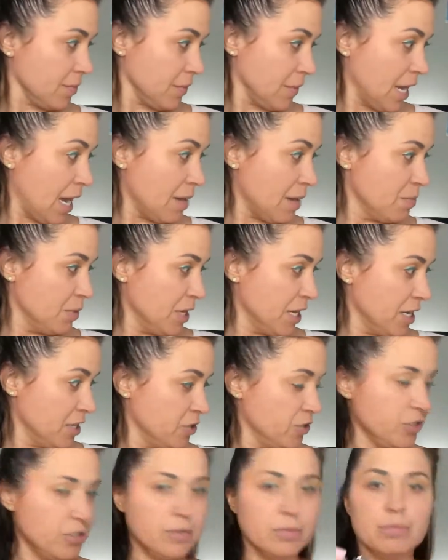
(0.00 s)
Hi,
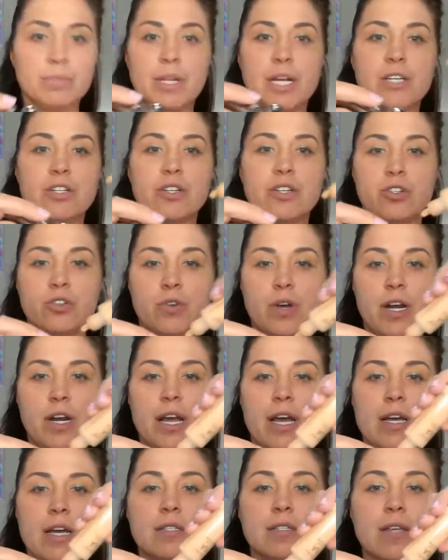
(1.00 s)
Blush. Blush is joining
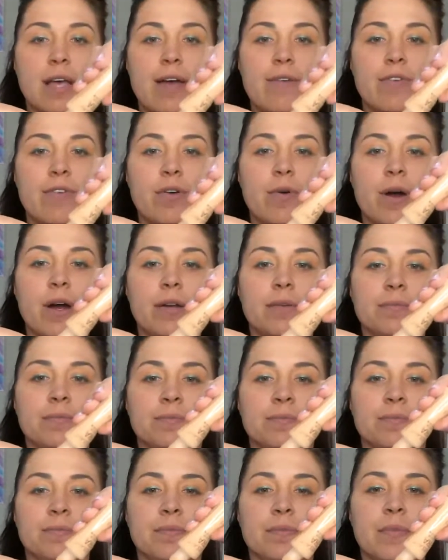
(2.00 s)
us, everyone.
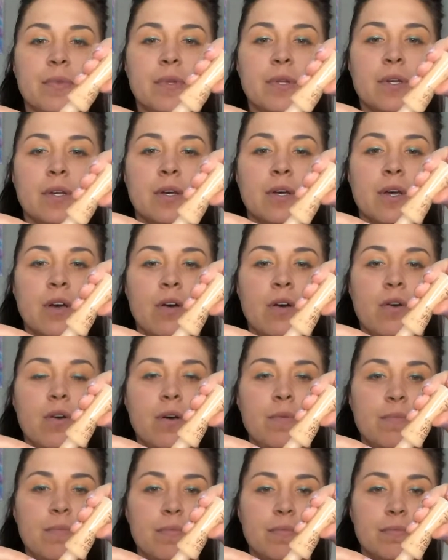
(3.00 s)

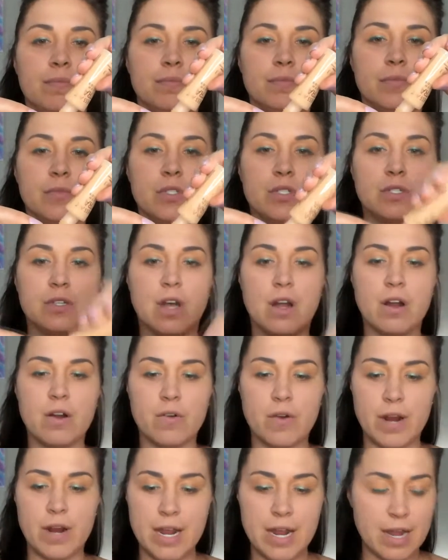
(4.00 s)
Ooh,
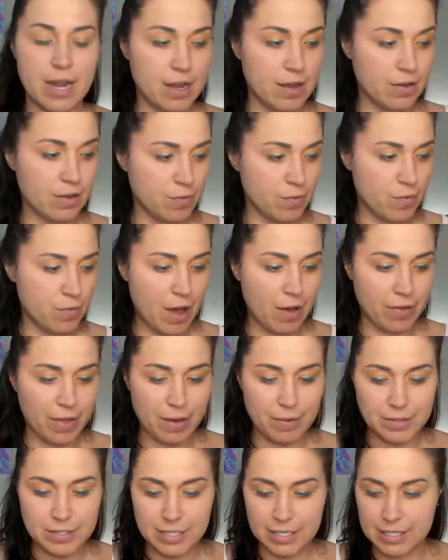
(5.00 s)
sorry. Wow,
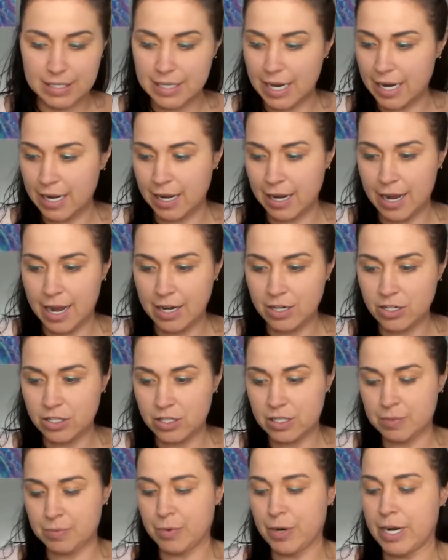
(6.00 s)
that was exciting. I
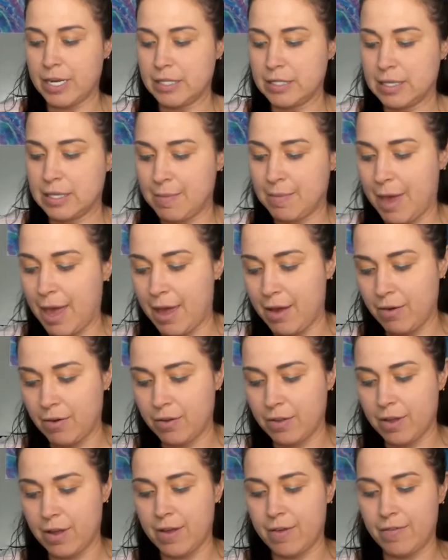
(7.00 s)
just sprayed some out
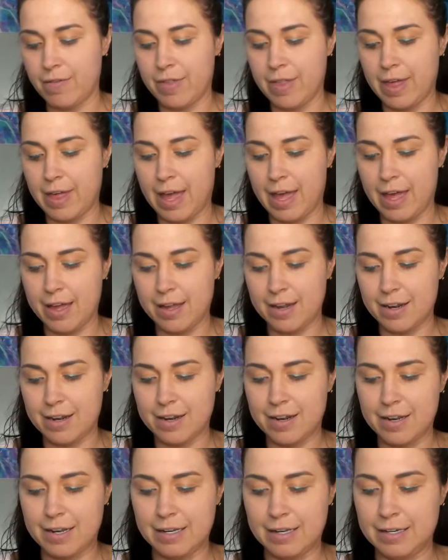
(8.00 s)
of that.
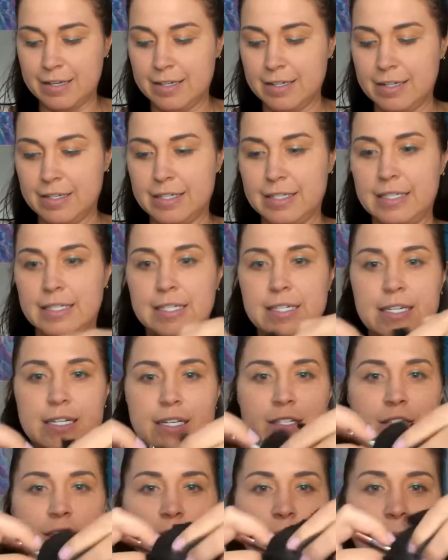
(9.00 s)

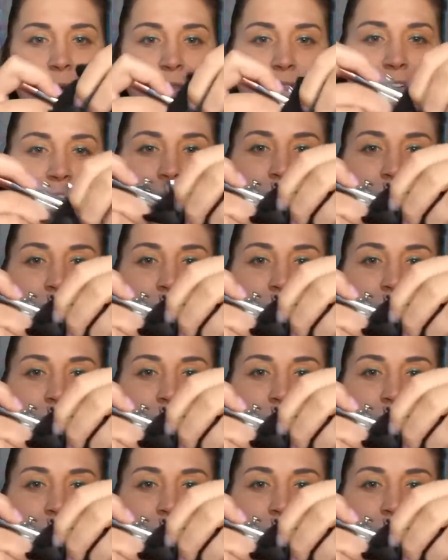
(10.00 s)
Sorry about that.